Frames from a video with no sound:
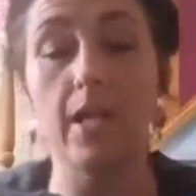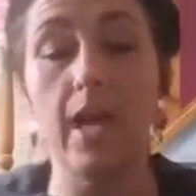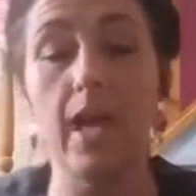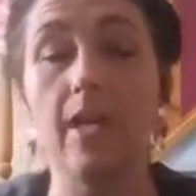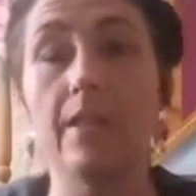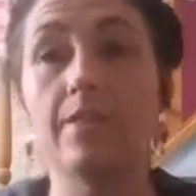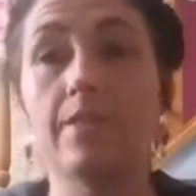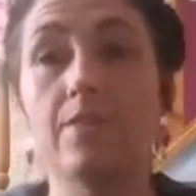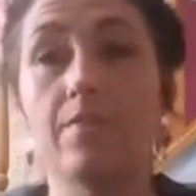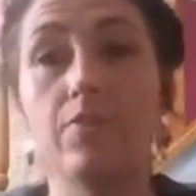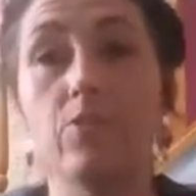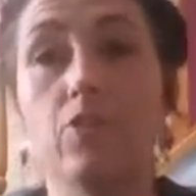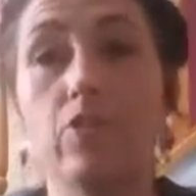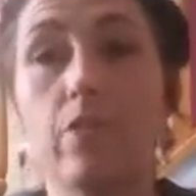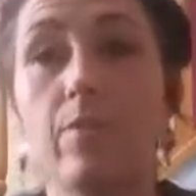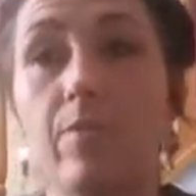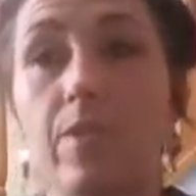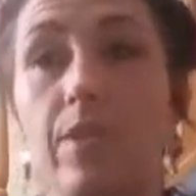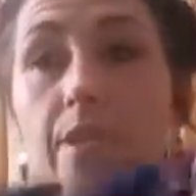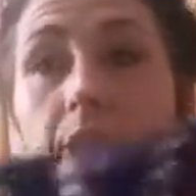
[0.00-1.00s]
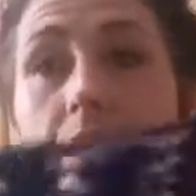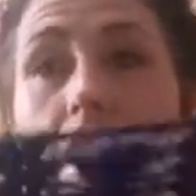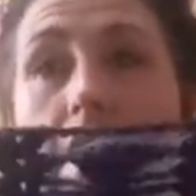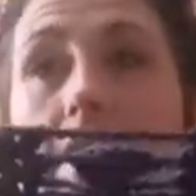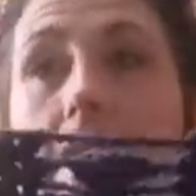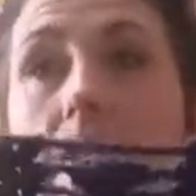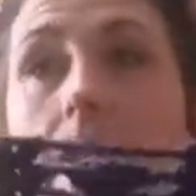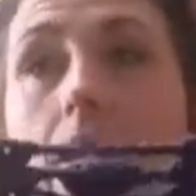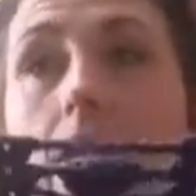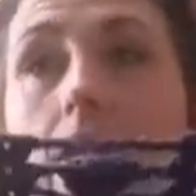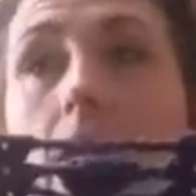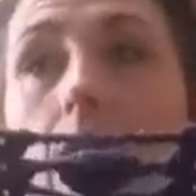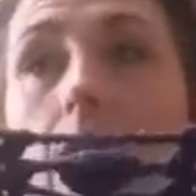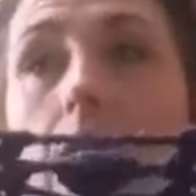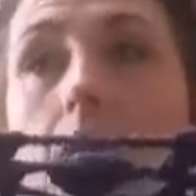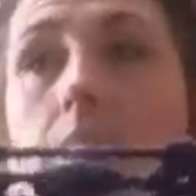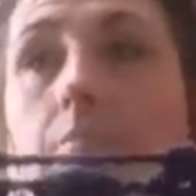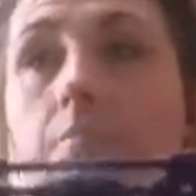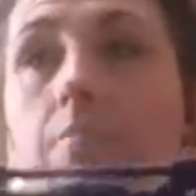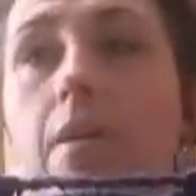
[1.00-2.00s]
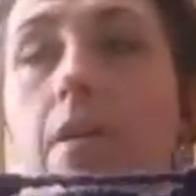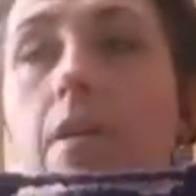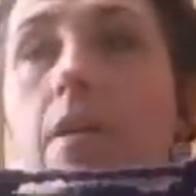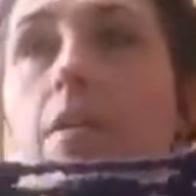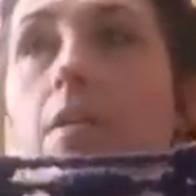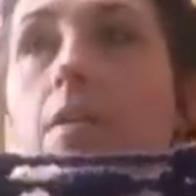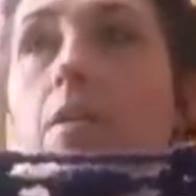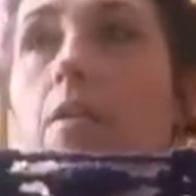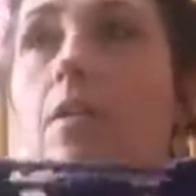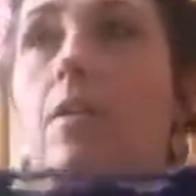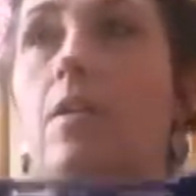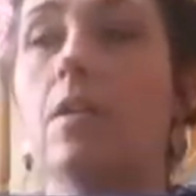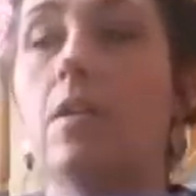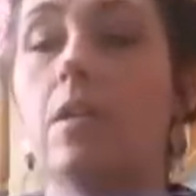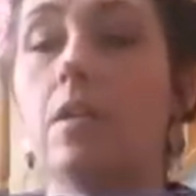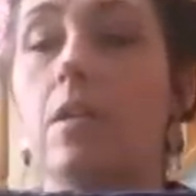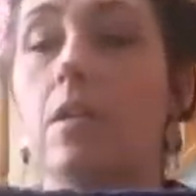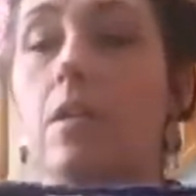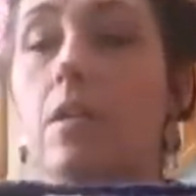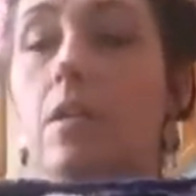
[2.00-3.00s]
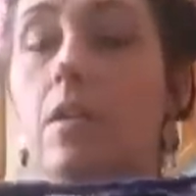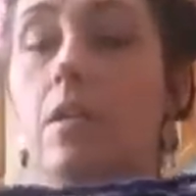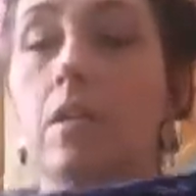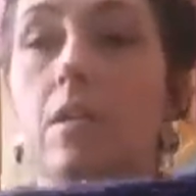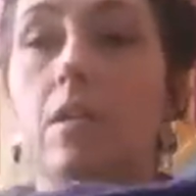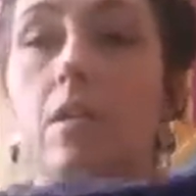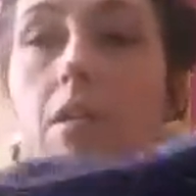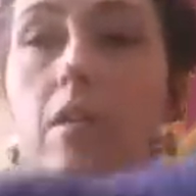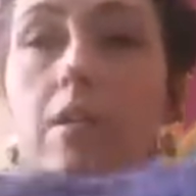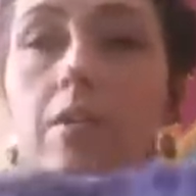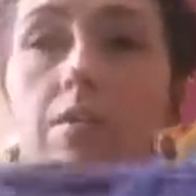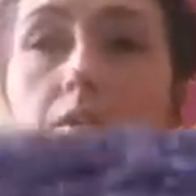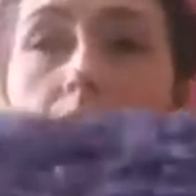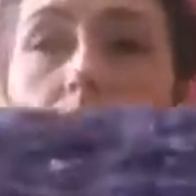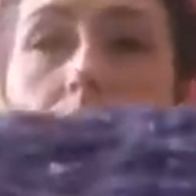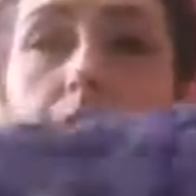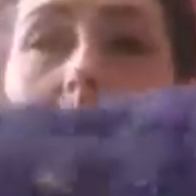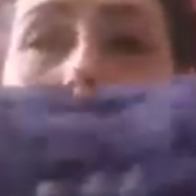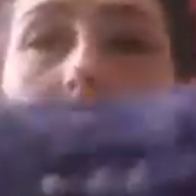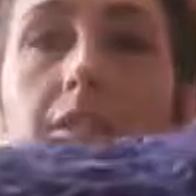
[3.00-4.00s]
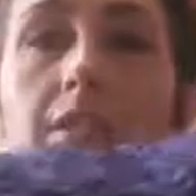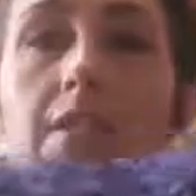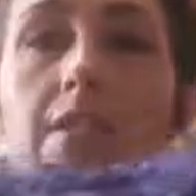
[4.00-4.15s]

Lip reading: And I've done it with like, I don't know if you can